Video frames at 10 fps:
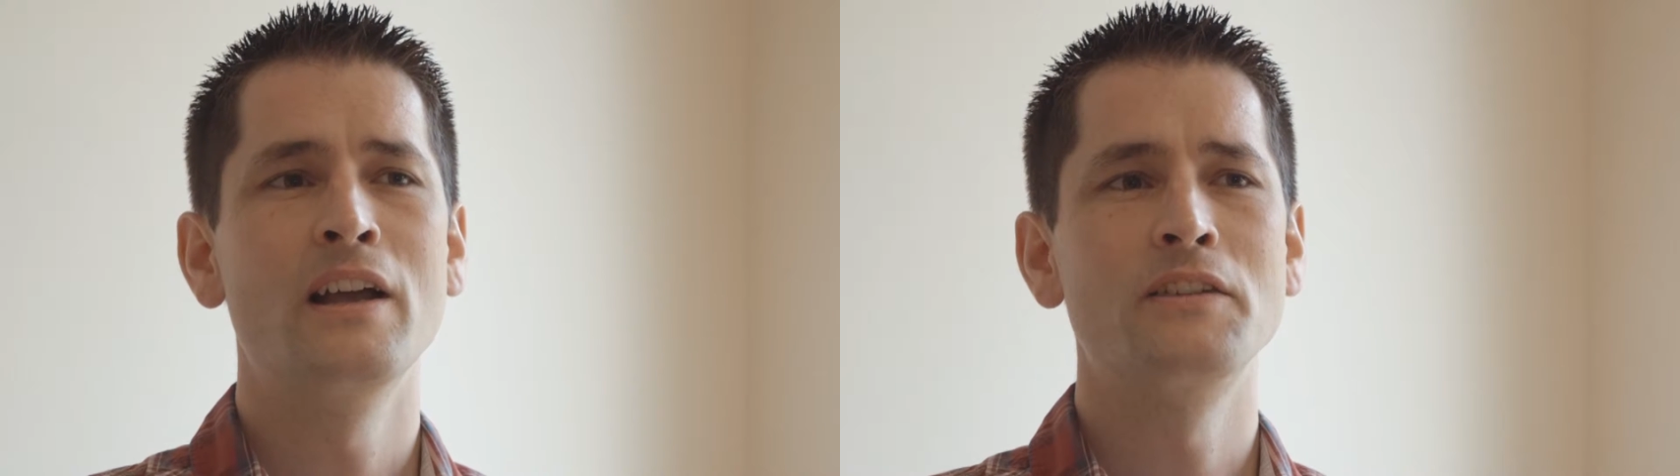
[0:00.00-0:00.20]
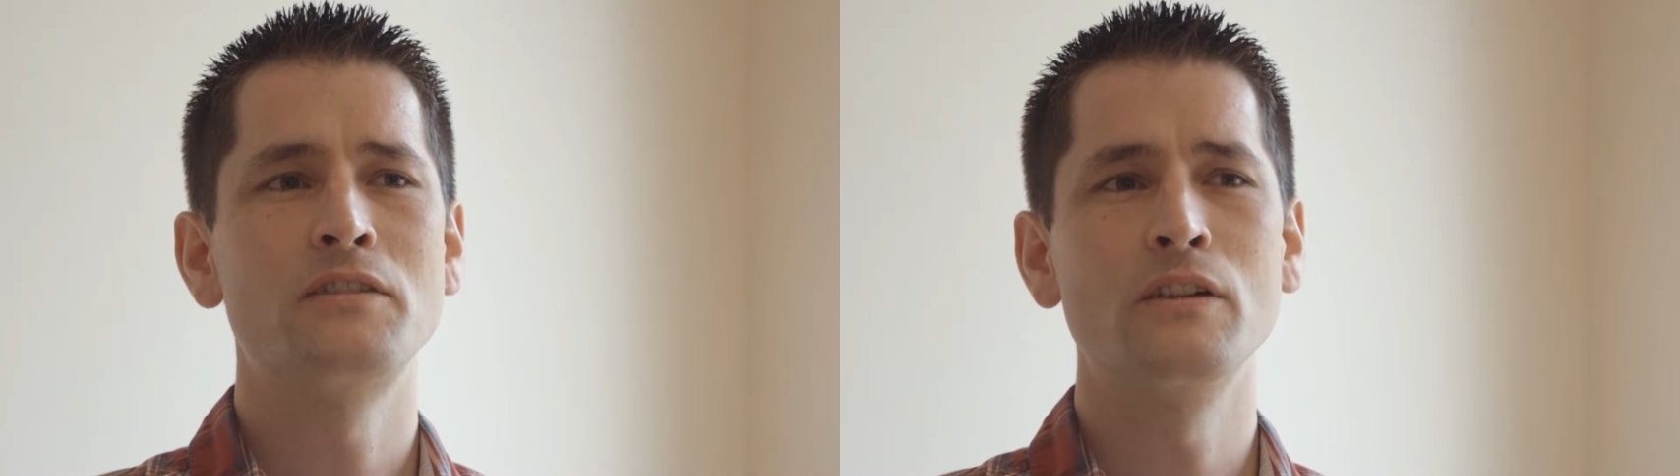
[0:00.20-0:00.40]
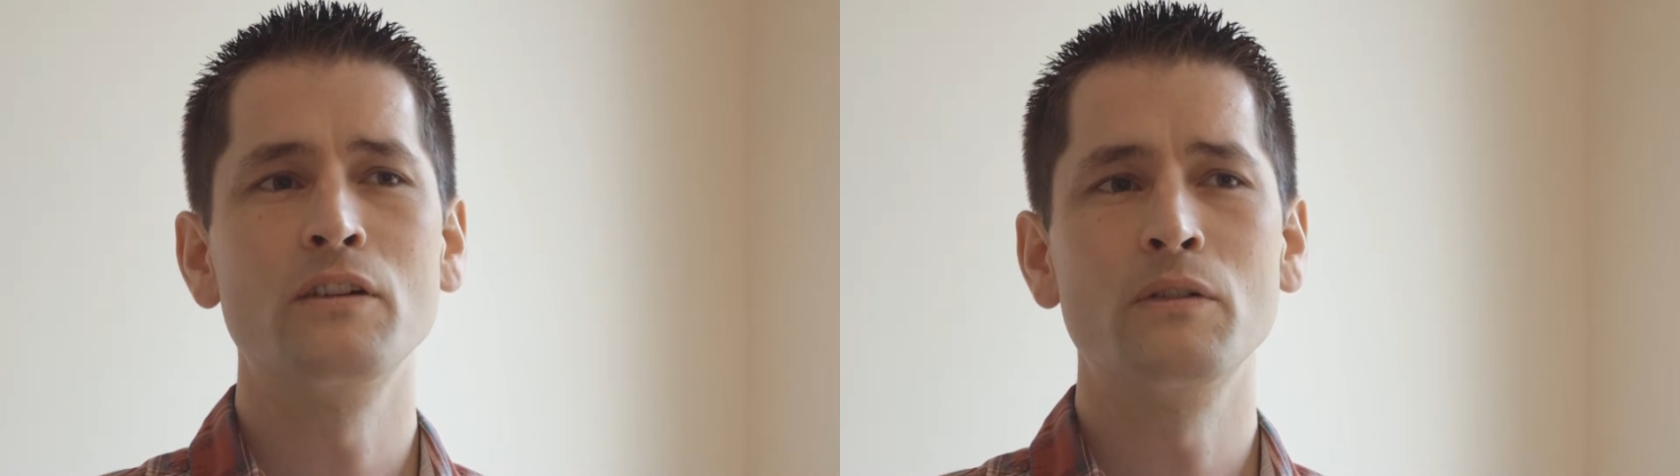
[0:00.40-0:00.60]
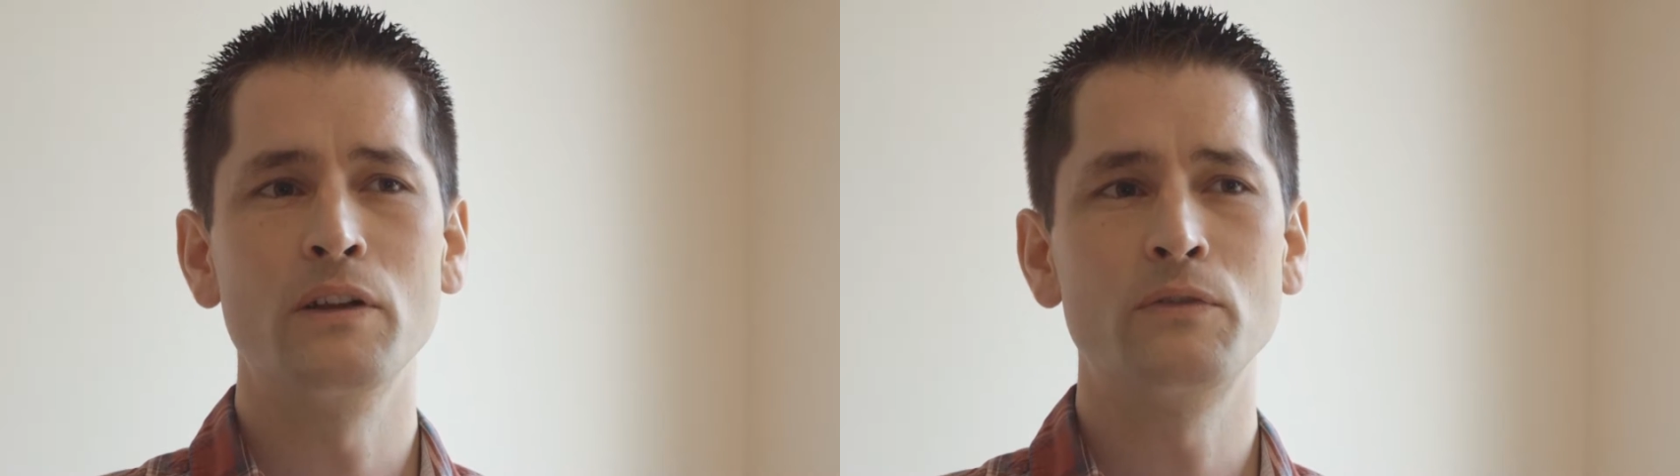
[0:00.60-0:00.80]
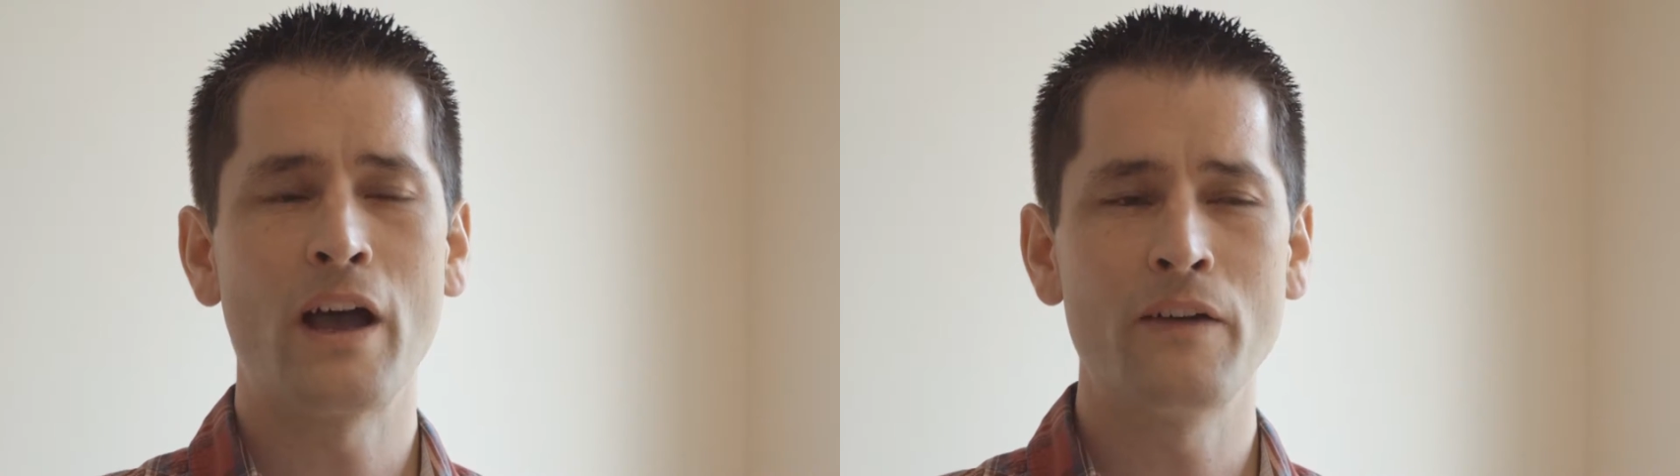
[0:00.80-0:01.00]
So
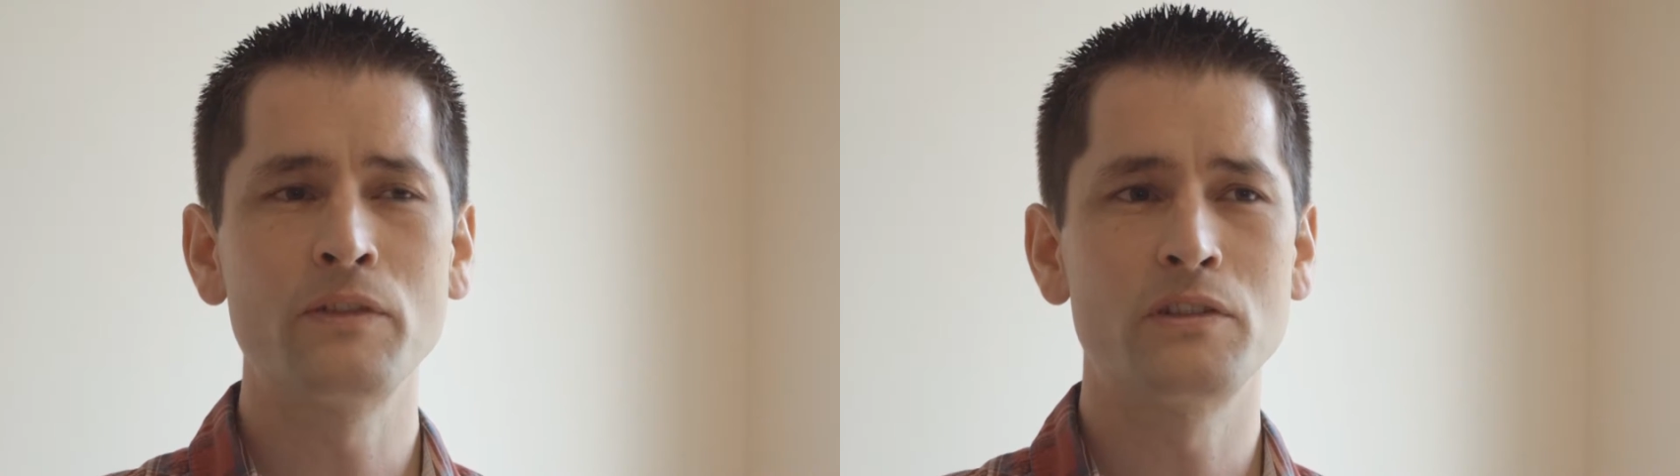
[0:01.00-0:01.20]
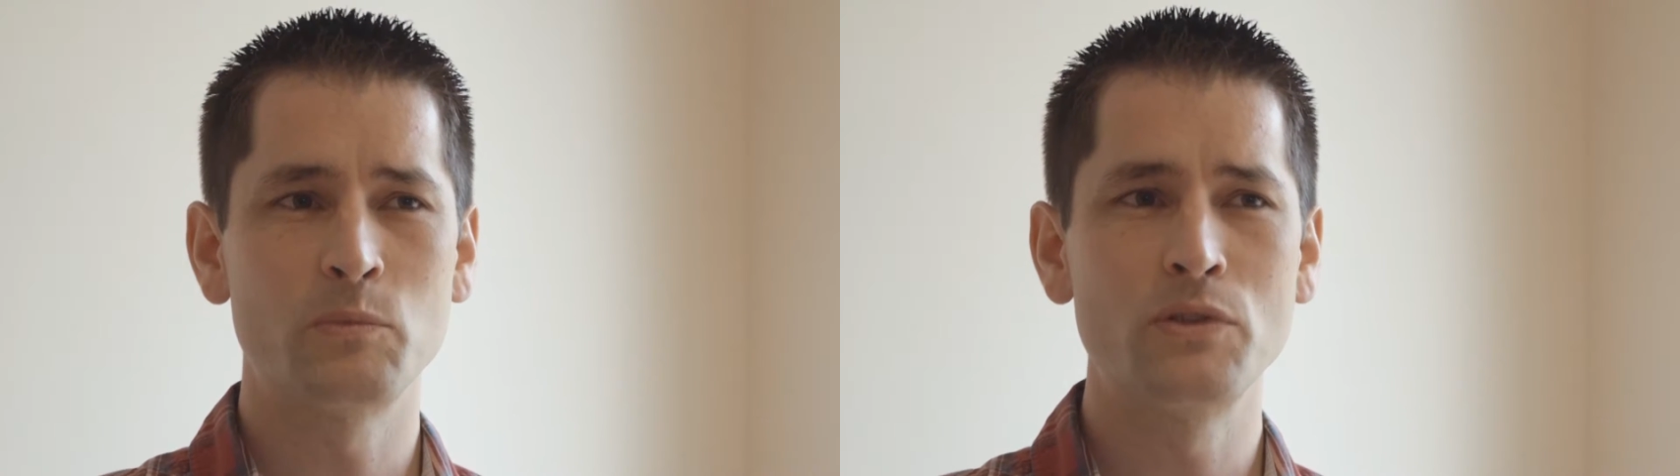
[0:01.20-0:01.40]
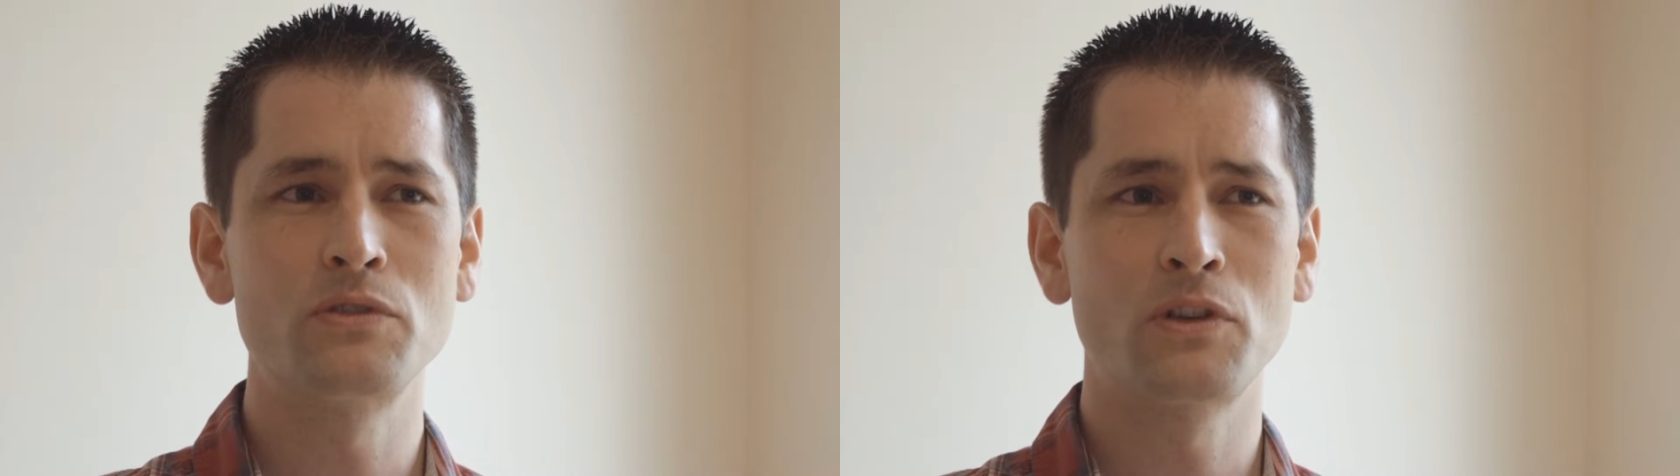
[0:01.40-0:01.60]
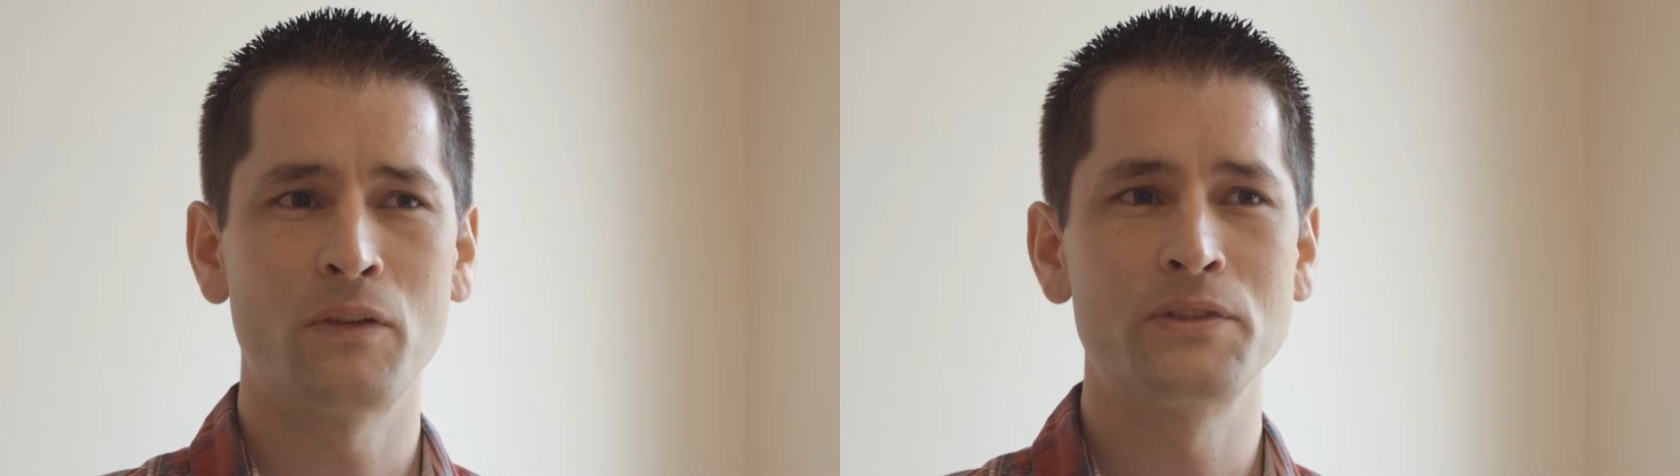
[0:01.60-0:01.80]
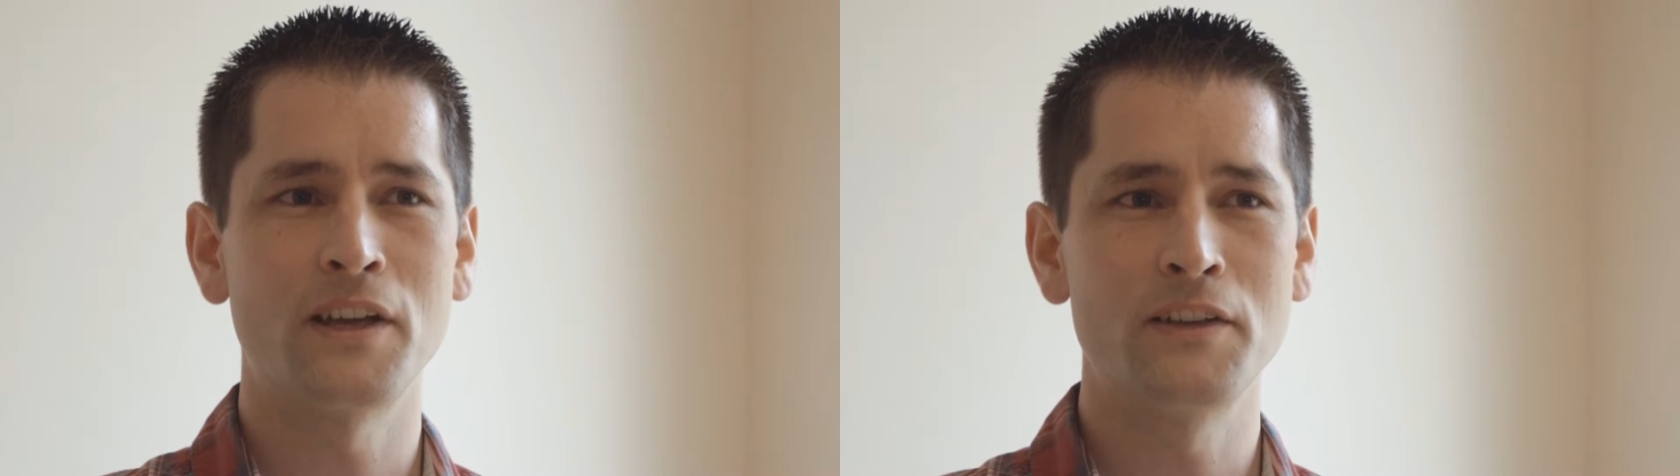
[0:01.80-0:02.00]
if you're having a spiritual
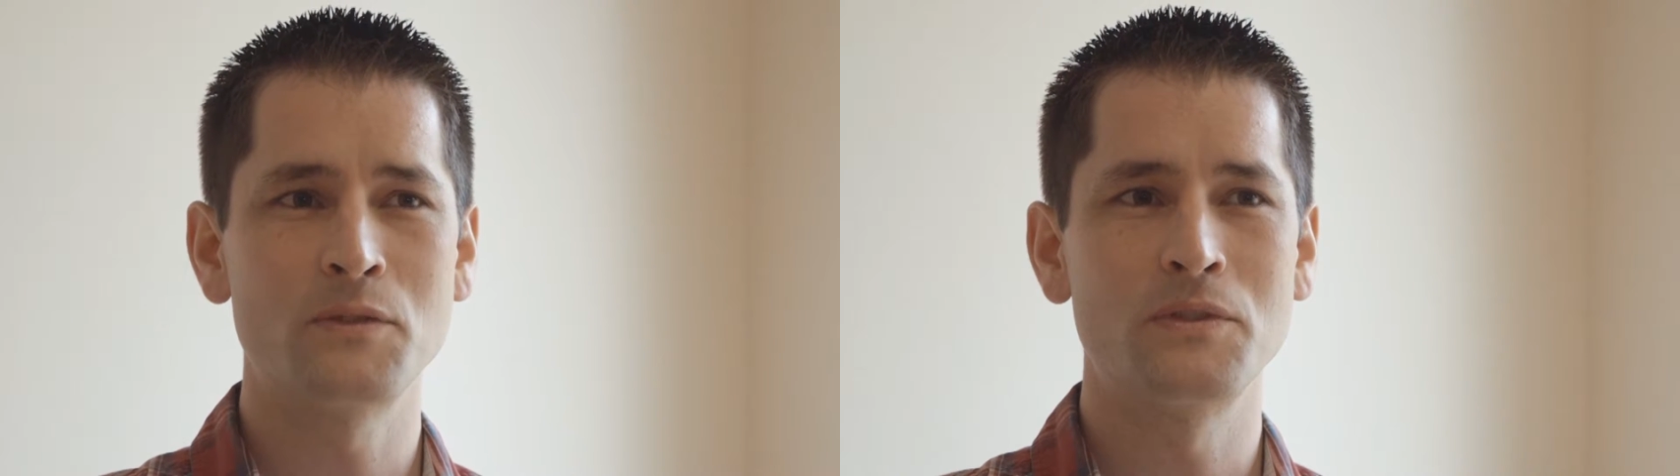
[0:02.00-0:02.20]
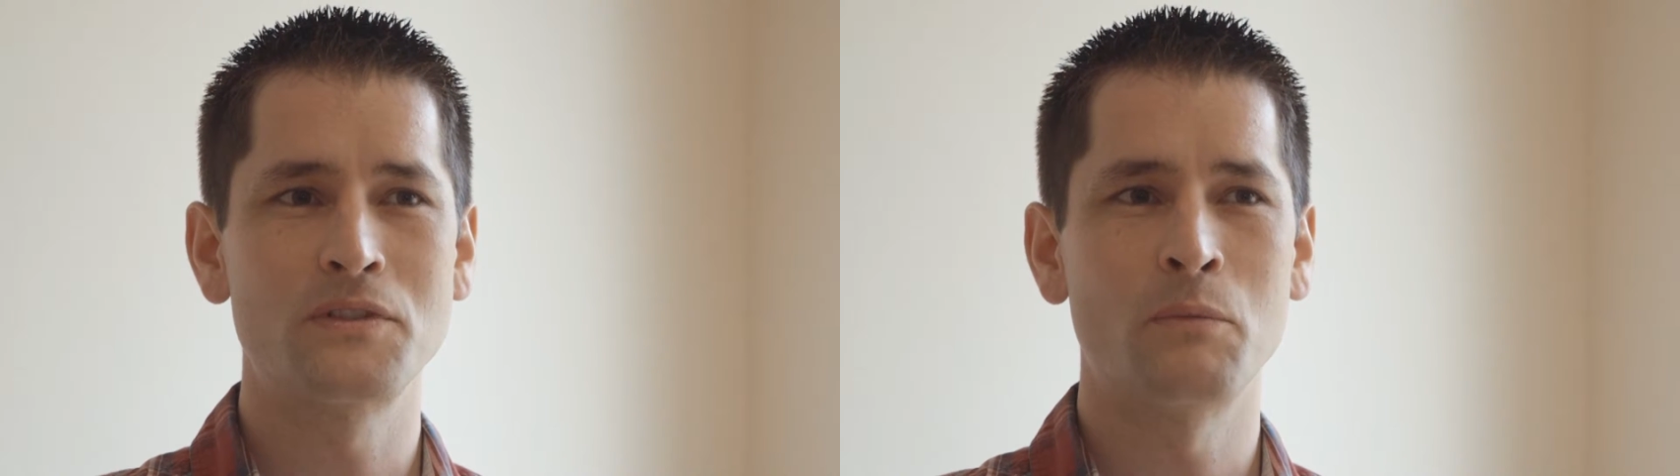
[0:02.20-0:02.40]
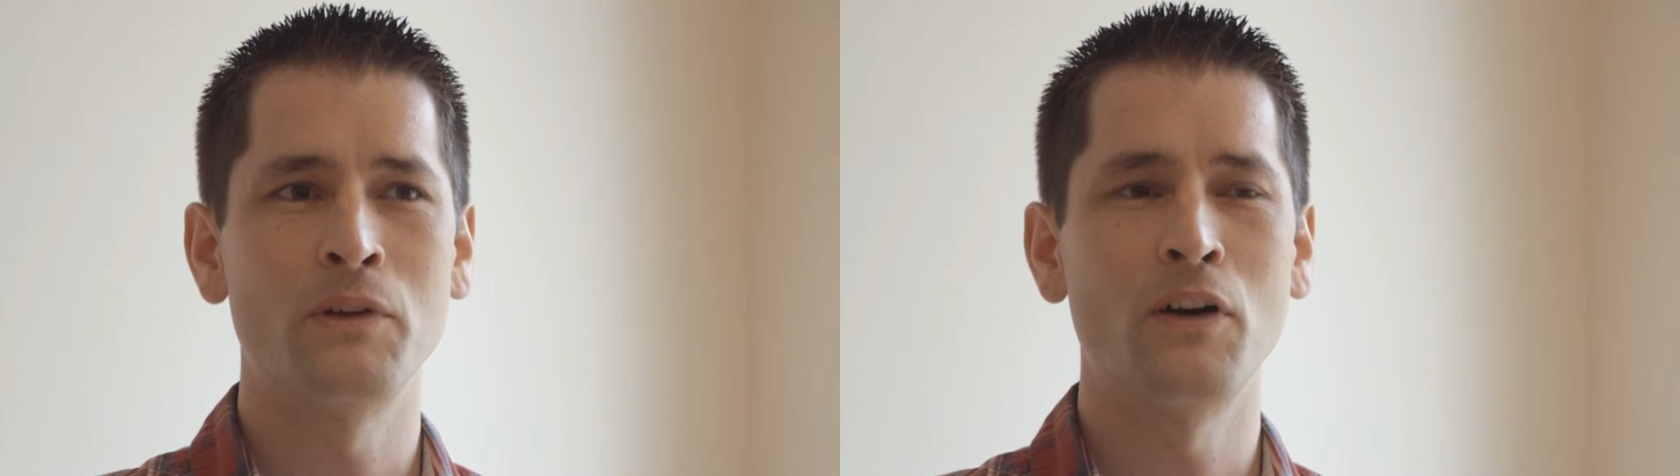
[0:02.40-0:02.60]
conversation with someone,